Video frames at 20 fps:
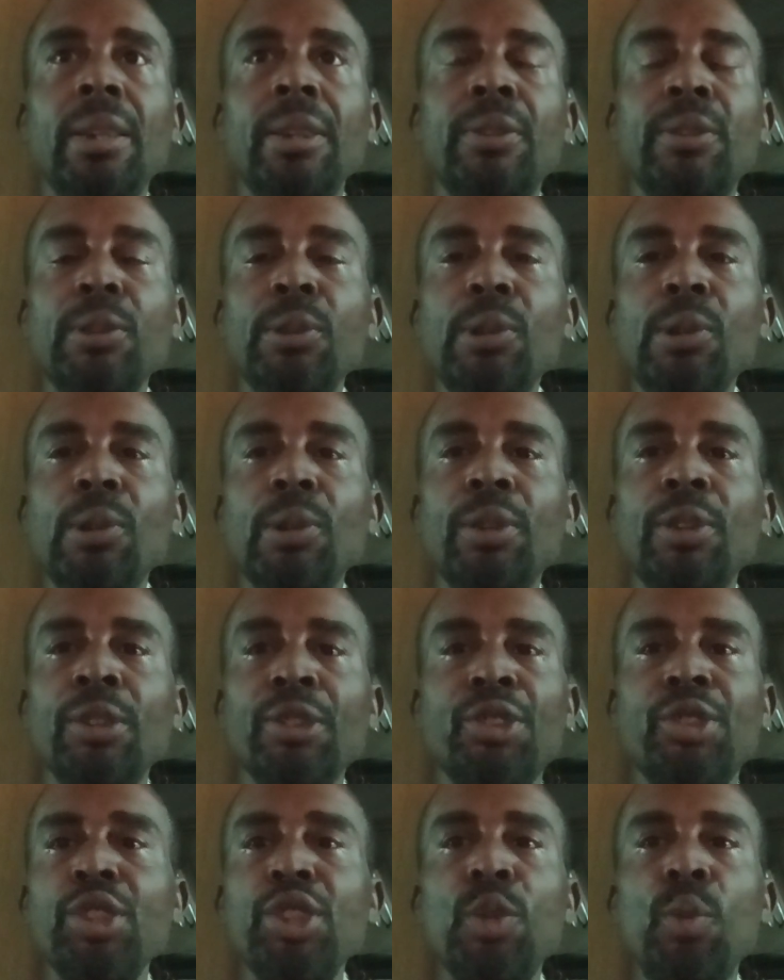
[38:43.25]
to
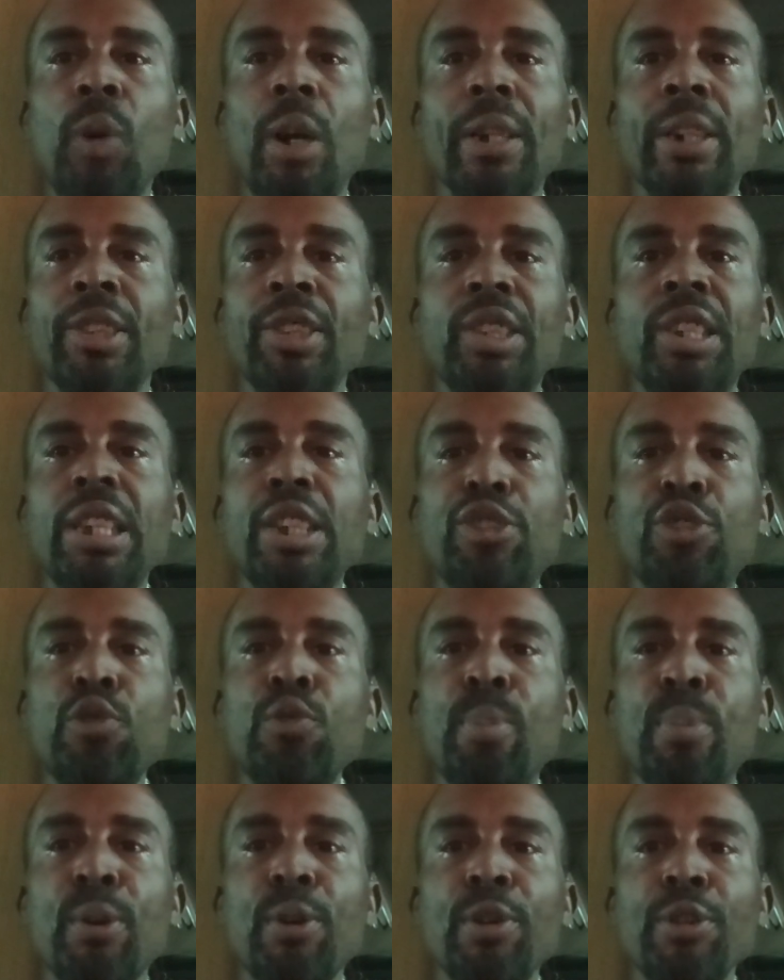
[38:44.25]
see what the state
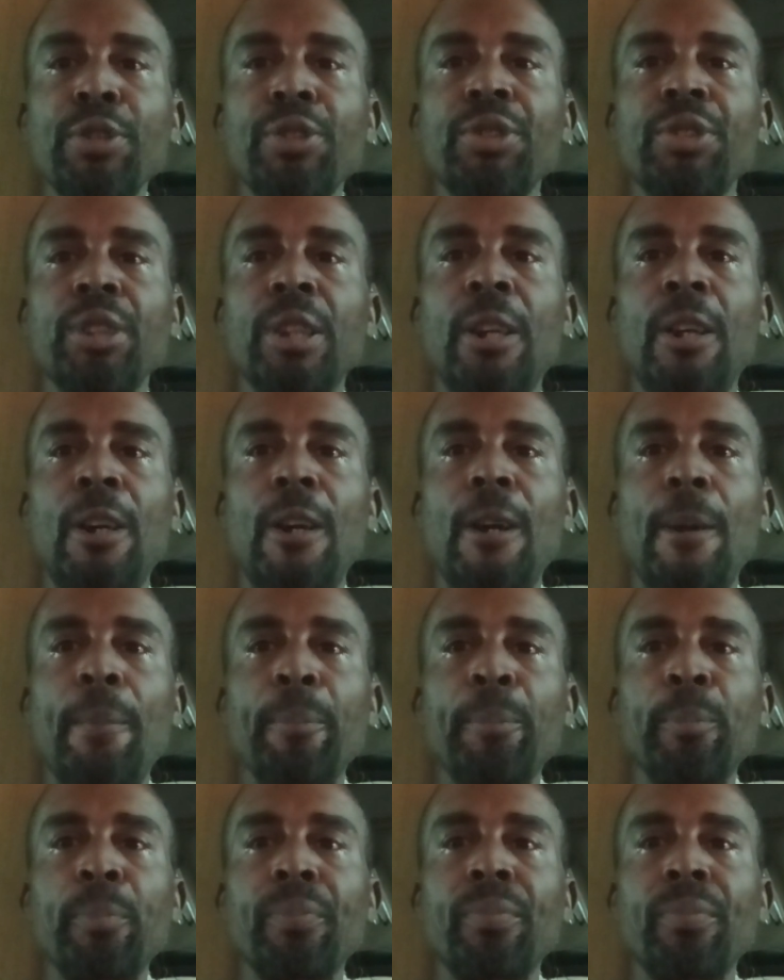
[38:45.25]
troopers, all